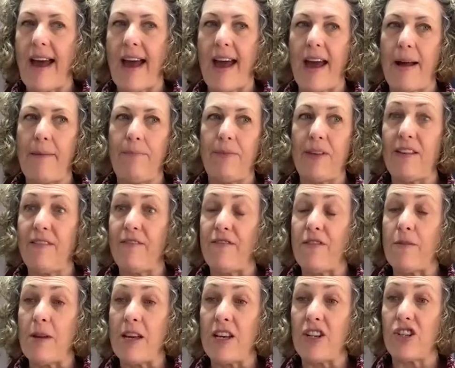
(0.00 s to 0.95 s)
um,
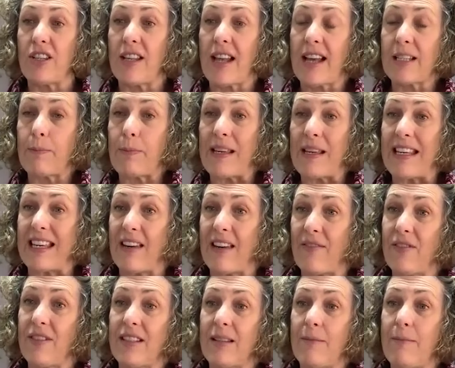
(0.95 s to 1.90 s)
information has been
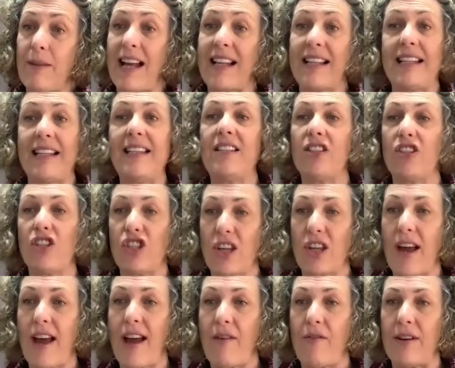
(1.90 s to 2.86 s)
given to me. I need to
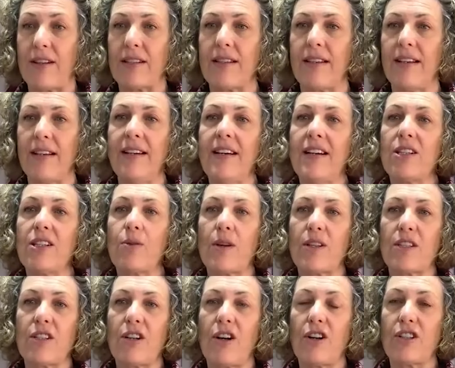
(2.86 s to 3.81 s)
share it. So I
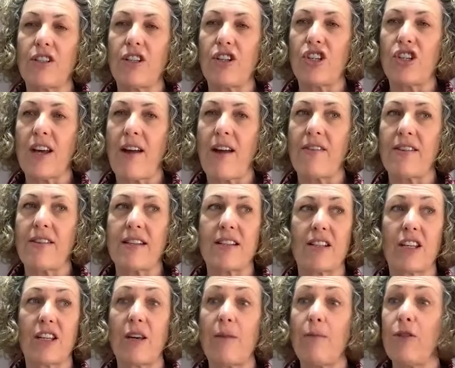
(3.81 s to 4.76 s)
started to share it at
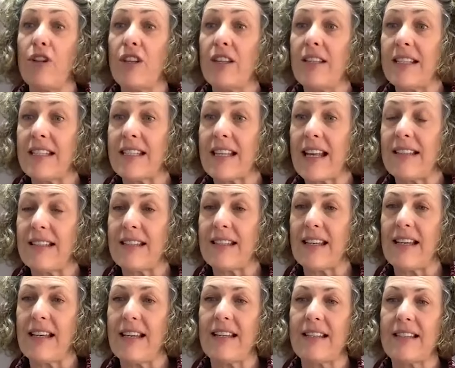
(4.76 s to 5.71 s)
community
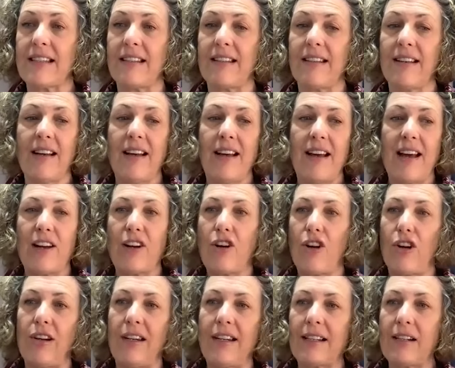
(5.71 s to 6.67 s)
centres and, and
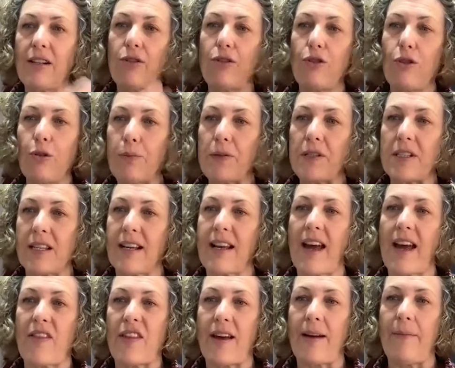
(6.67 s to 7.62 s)
got little groups
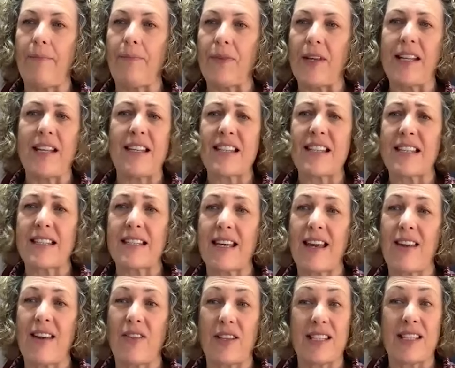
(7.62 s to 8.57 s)
together. And as I
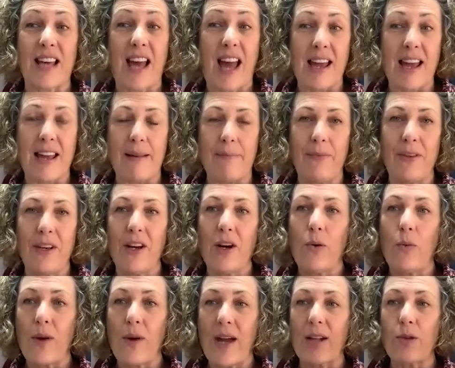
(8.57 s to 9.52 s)
say, at the time, we